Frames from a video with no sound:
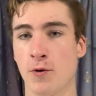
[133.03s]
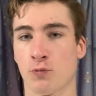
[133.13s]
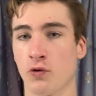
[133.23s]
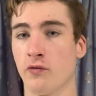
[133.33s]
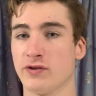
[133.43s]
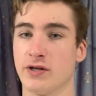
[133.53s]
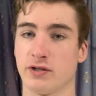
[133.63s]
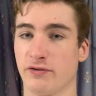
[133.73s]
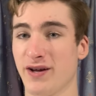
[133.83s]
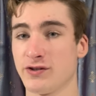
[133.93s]
proves that
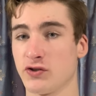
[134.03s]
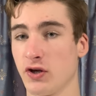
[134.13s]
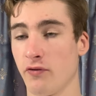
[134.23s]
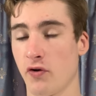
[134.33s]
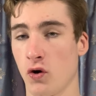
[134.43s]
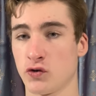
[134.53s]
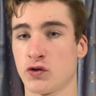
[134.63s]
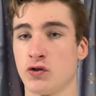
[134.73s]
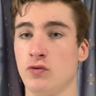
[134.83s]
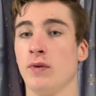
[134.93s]
defence stuff
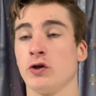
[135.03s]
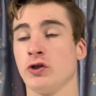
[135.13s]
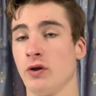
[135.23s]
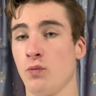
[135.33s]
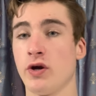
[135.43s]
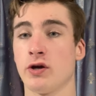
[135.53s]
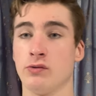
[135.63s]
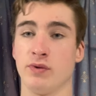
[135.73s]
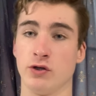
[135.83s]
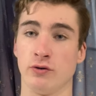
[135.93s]
costs too much and that we can
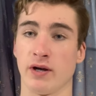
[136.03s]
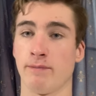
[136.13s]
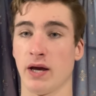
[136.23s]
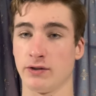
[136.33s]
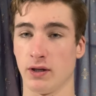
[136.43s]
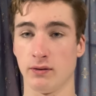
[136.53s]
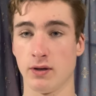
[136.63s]
be doing it better.